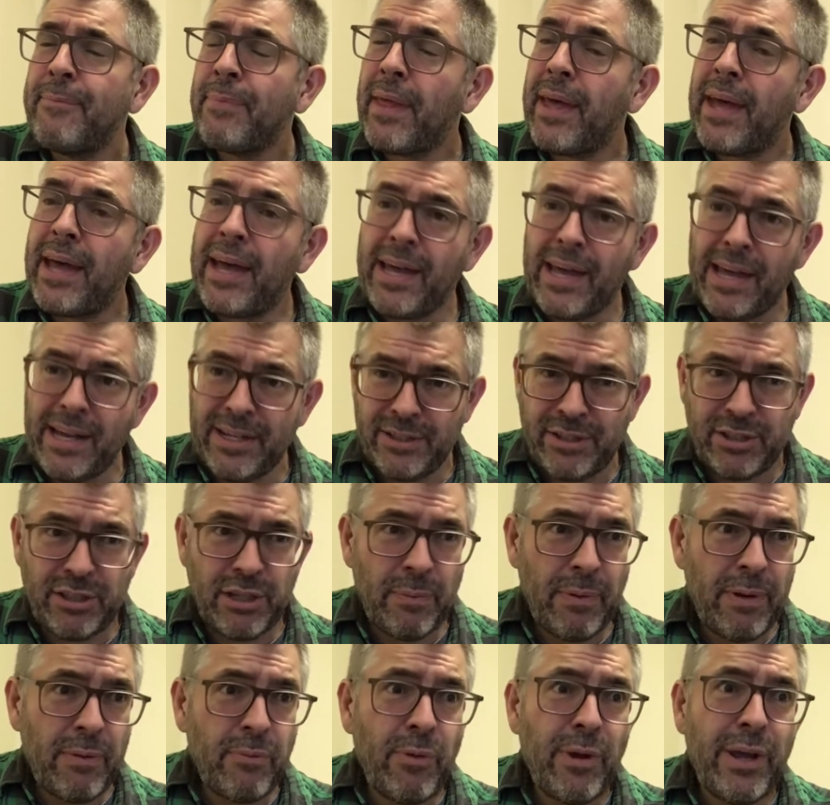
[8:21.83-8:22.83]
And so
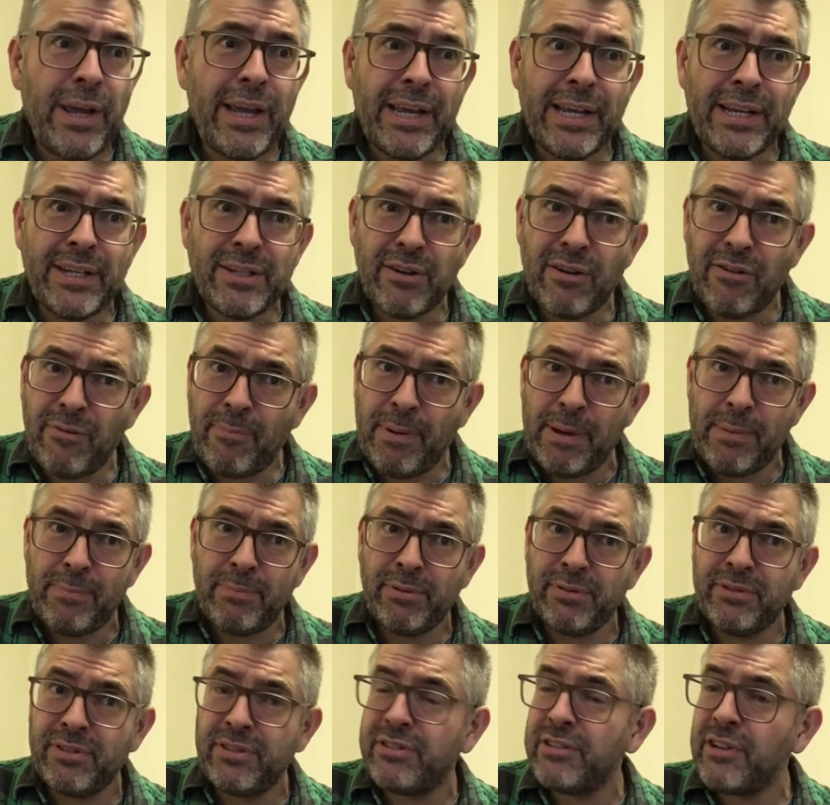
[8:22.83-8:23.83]
we read of
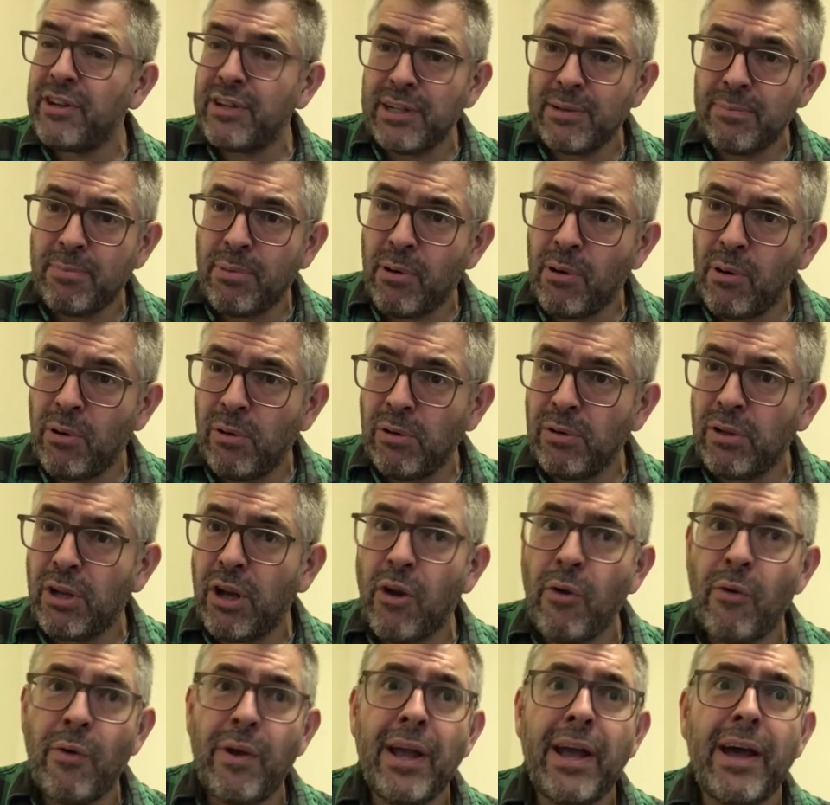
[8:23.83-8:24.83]
people deserting Paul,
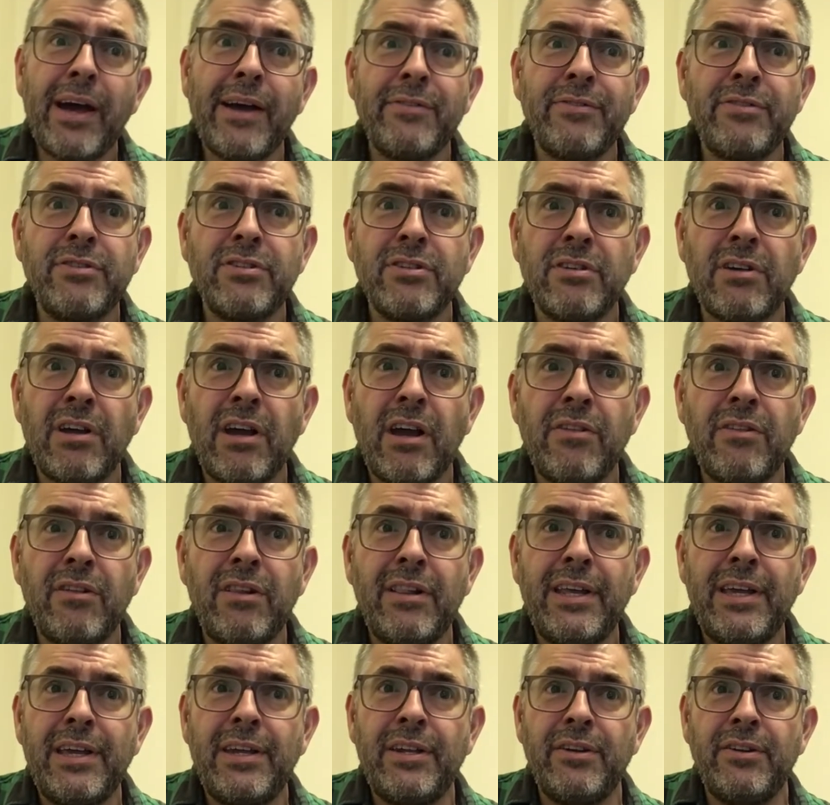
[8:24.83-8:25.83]
going after other
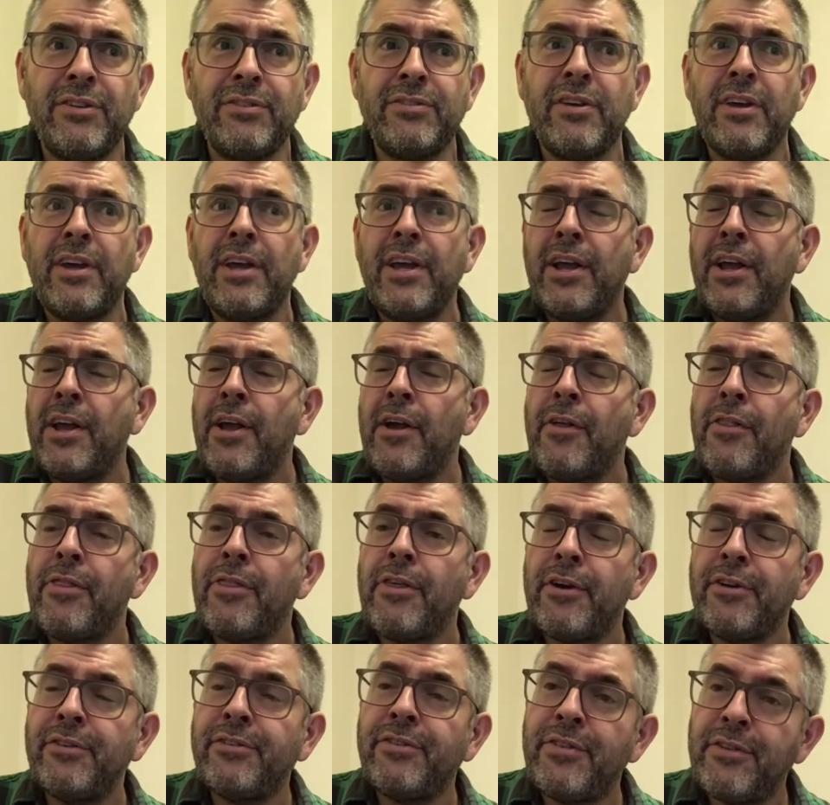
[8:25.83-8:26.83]
leaders.
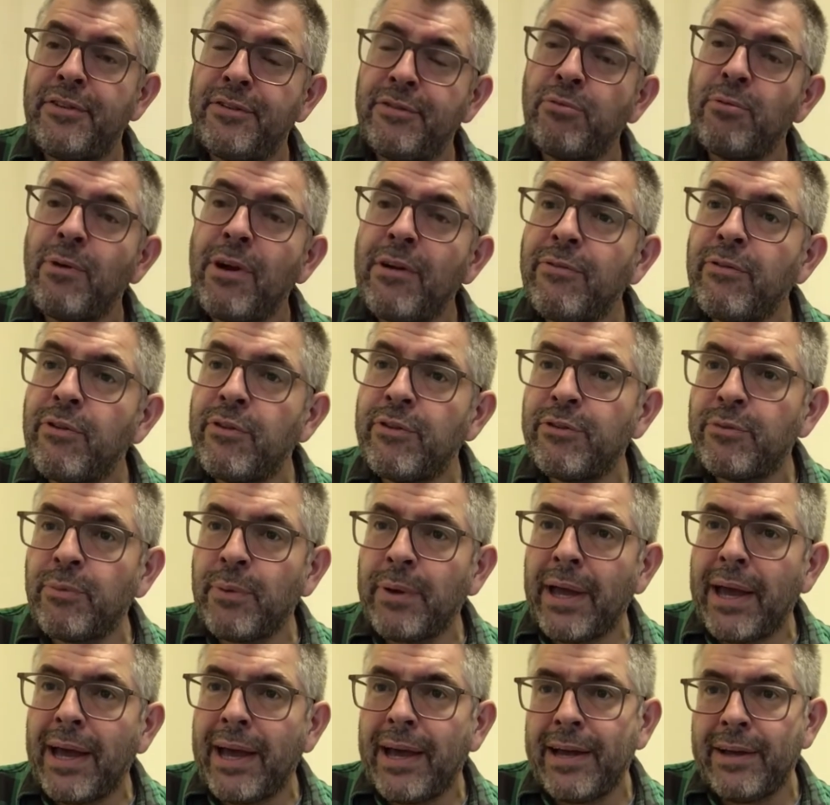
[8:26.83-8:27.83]
There's this reference we
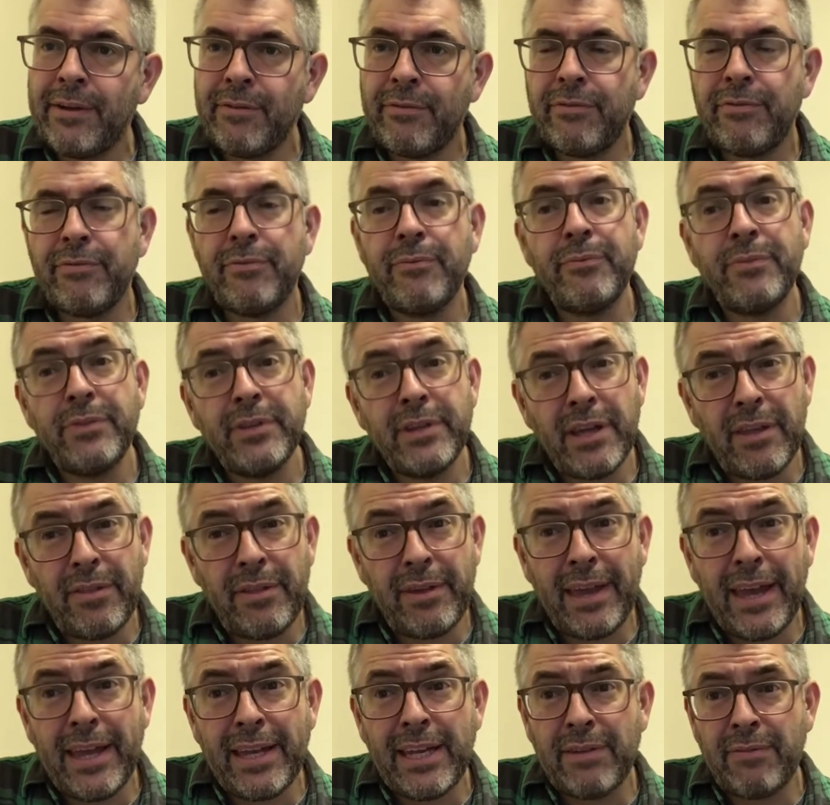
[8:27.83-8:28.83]
have near
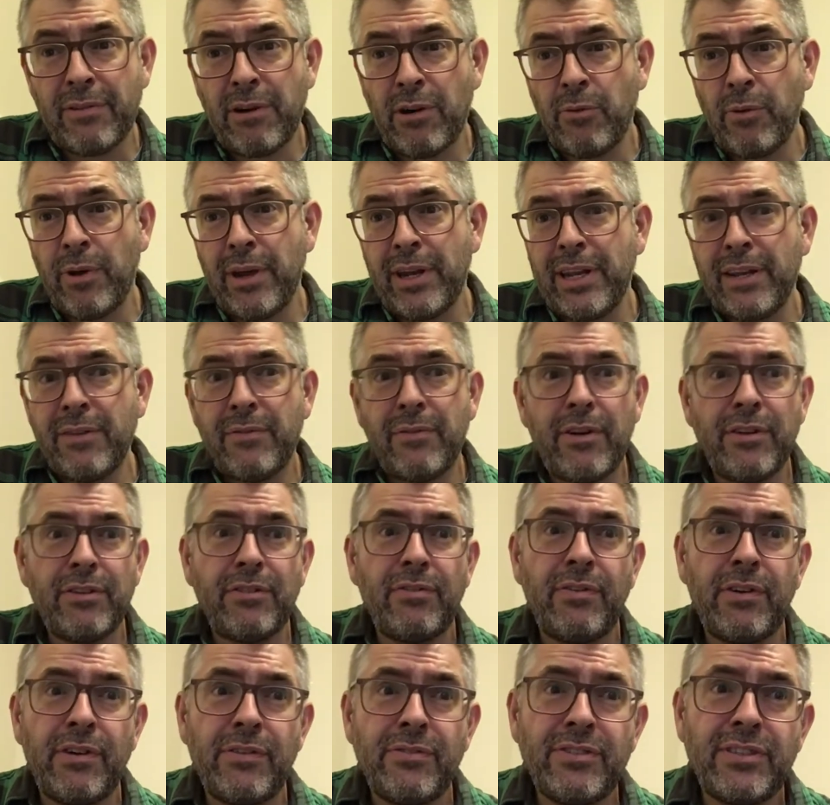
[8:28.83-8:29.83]
the end of our reading, verse
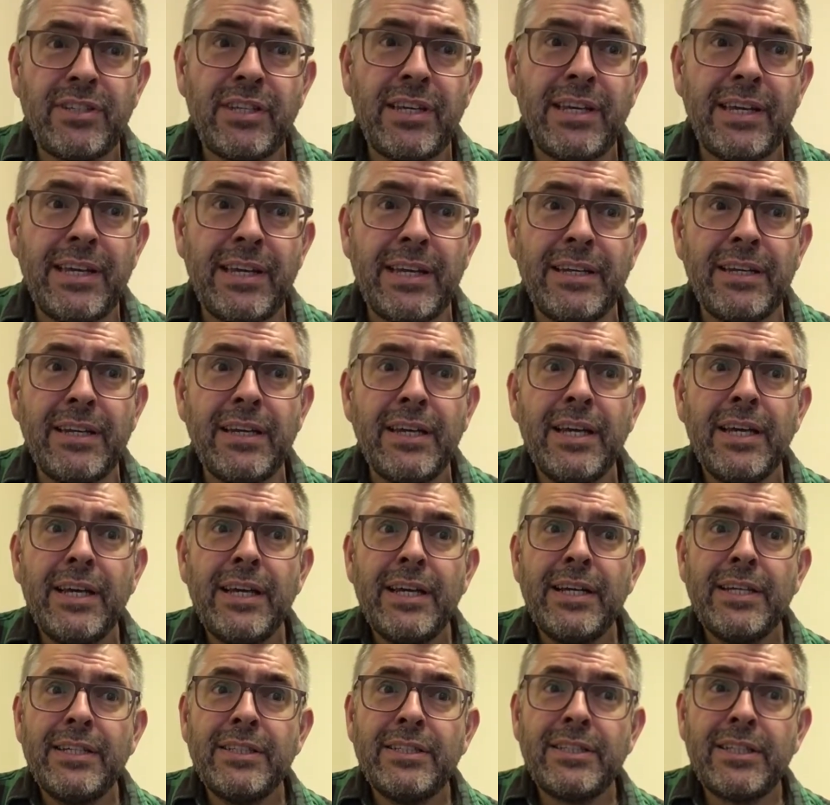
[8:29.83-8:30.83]
15,
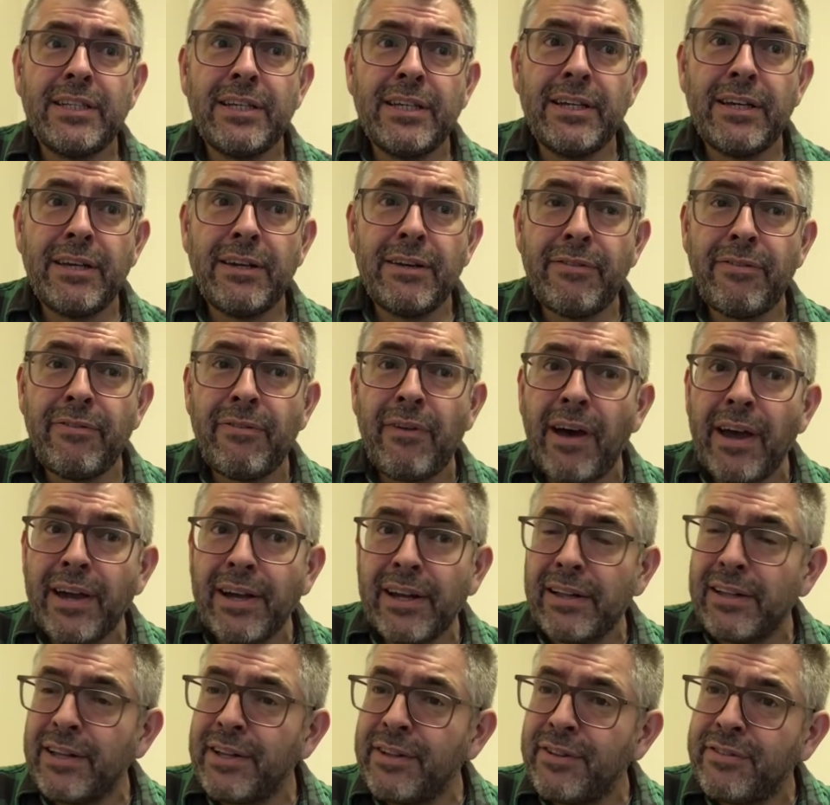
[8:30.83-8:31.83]
to
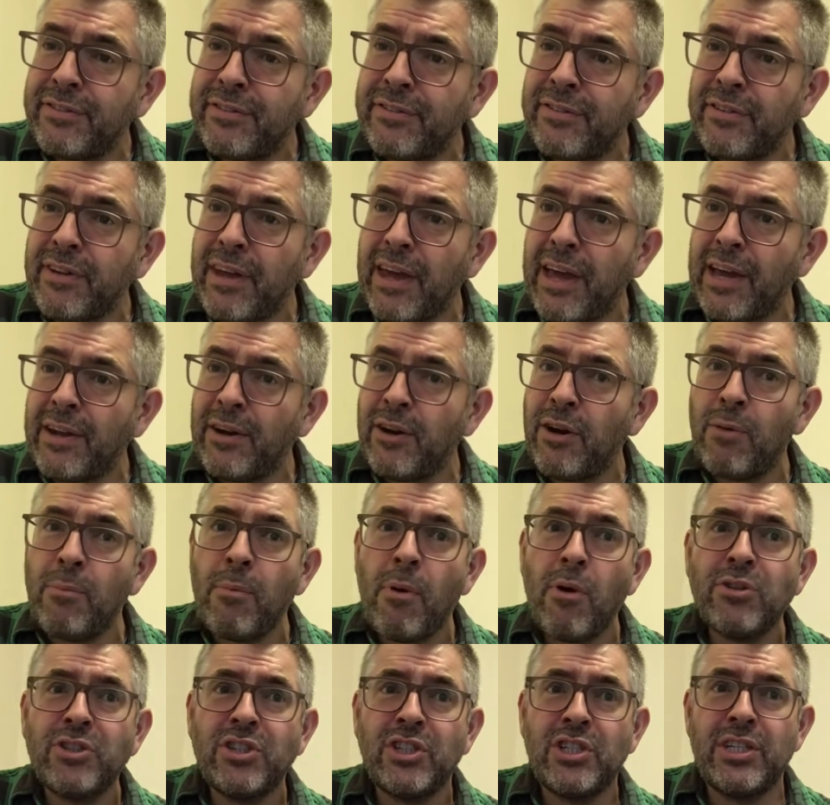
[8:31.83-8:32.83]
Phygellus and
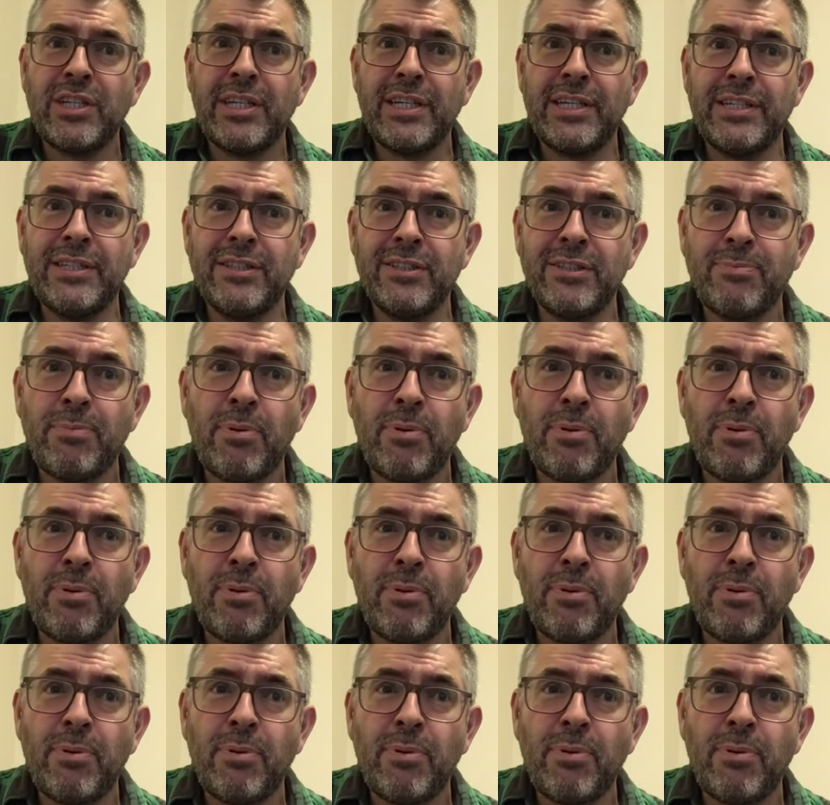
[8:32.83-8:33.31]
Hermogenes.